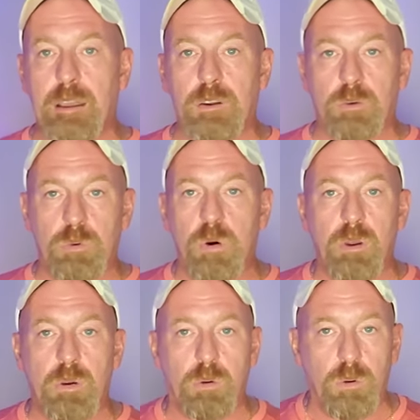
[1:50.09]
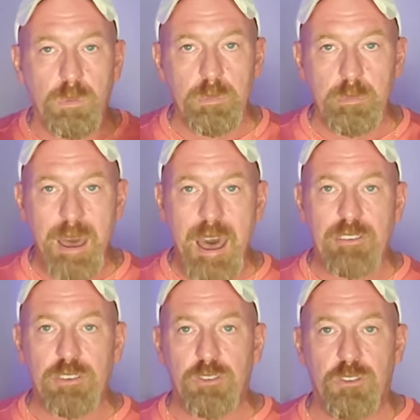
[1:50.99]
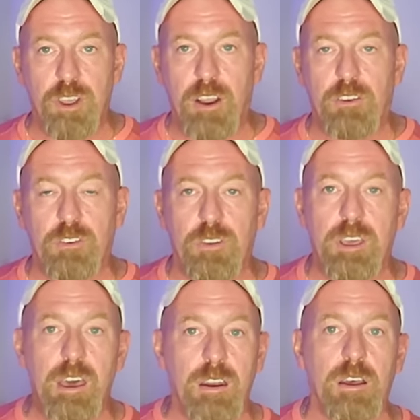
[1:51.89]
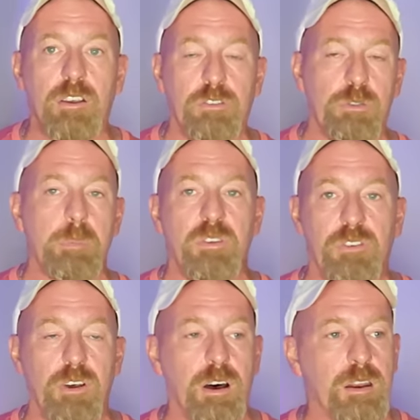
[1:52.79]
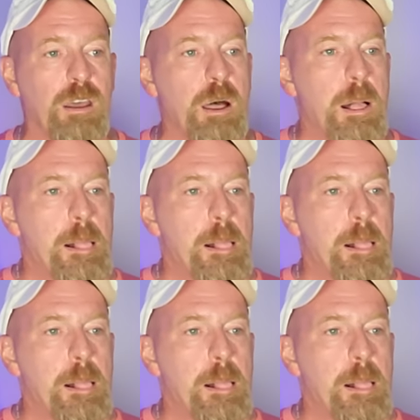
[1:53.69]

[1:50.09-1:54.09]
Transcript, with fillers: coronal mass ejection hit us from the sun,